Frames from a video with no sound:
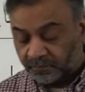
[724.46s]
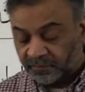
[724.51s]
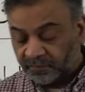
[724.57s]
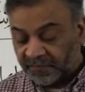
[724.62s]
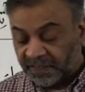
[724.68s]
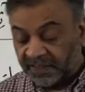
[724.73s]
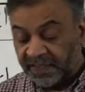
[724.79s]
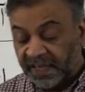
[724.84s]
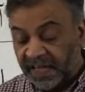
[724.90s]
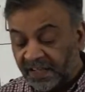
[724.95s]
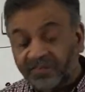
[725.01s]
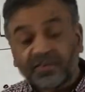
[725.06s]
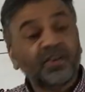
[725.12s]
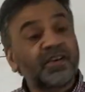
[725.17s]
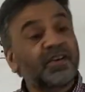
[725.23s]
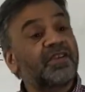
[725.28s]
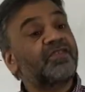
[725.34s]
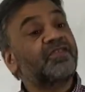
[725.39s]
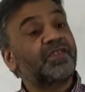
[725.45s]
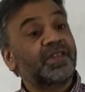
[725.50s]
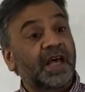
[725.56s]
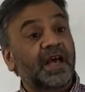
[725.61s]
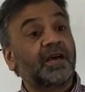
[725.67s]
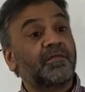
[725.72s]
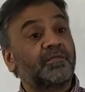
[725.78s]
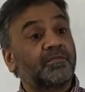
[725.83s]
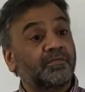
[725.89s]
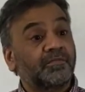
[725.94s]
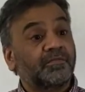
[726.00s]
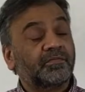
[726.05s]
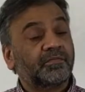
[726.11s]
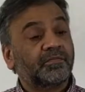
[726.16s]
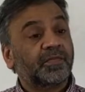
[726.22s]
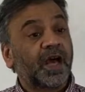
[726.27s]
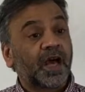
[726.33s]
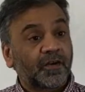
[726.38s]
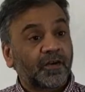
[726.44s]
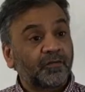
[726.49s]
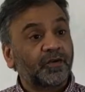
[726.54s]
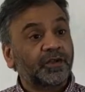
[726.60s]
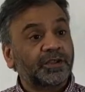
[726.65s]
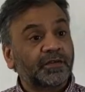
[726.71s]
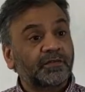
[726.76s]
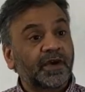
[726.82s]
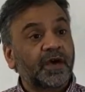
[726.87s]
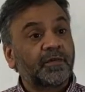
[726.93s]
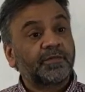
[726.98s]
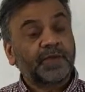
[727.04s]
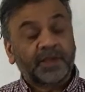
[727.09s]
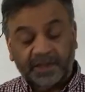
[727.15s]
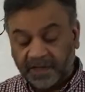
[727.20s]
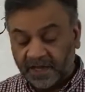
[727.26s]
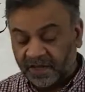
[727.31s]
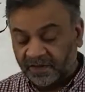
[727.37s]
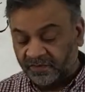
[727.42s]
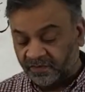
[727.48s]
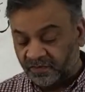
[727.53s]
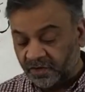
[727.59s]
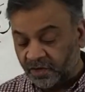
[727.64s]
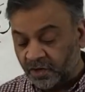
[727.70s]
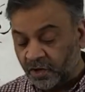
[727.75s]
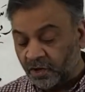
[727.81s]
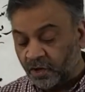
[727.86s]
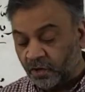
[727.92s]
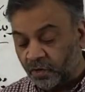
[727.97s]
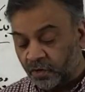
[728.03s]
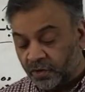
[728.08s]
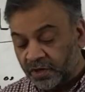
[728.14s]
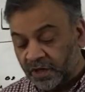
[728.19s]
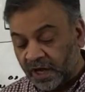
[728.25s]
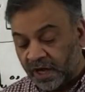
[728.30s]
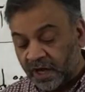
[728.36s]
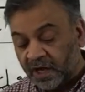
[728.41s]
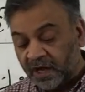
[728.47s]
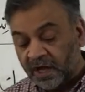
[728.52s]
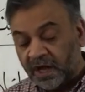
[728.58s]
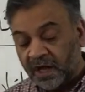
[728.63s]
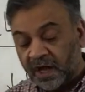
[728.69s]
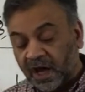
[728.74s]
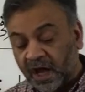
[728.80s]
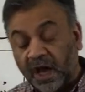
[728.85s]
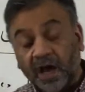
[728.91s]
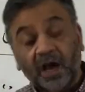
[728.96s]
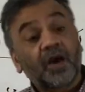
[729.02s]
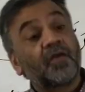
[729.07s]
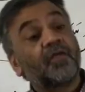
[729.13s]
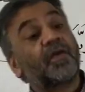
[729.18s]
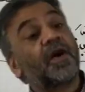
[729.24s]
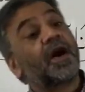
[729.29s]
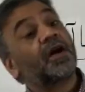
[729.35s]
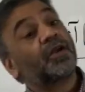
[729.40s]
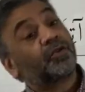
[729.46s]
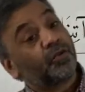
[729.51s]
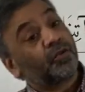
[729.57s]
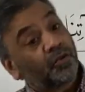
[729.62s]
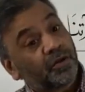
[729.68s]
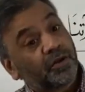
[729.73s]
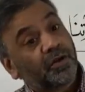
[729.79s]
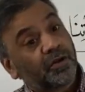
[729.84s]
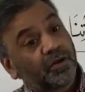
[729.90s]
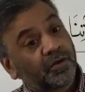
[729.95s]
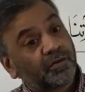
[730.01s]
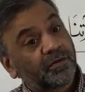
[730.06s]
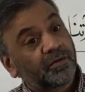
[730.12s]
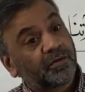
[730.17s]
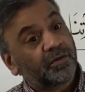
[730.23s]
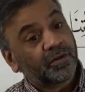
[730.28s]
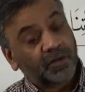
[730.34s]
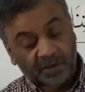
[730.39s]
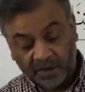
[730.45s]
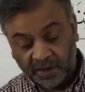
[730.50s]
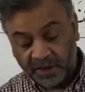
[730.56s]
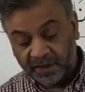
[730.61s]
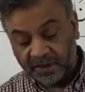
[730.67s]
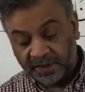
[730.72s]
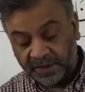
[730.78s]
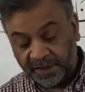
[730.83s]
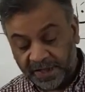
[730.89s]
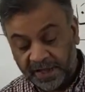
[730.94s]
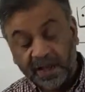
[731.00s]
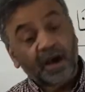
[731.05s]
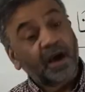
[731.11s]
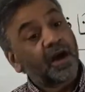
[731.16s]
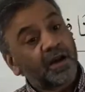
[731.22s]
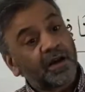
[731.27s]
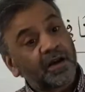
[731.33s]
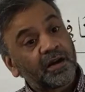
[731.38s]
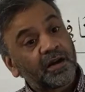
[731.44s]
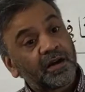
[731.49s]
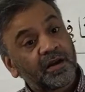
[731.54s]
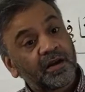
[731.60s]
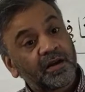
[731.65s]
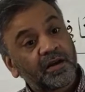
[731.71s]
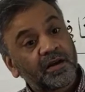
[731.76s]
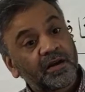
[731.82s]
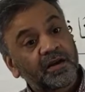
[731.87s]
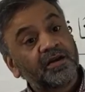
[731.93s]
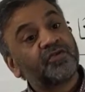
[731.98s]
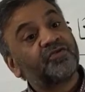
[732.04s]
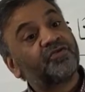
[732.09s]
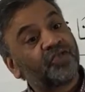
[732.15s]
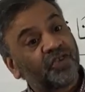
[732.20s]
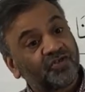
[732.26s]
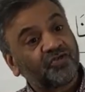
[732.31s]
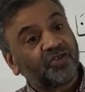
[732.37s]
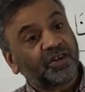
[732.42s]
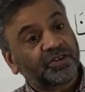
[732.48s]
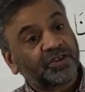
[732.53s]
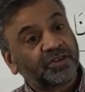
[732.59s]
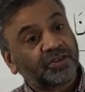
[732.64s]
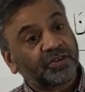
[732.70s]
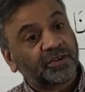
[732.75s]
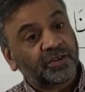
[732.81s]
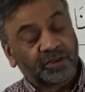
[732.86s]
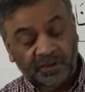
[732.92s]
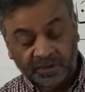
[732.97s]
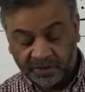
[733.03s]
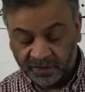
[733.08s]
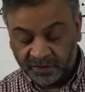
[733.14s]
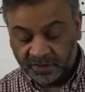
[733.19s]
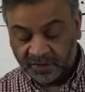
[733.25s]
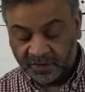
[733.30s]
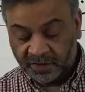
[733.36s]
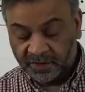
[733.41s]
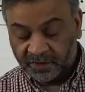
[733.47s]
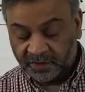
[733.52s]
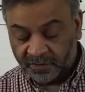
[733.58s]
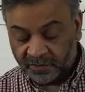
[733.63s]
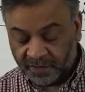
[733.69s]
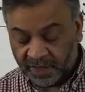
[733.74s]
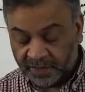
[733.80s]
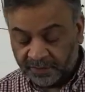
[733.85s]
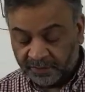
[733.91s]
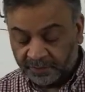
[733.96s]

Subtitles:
The answer is naam, harful jawab, yes. Hunna akhawatun. They are sisters, right?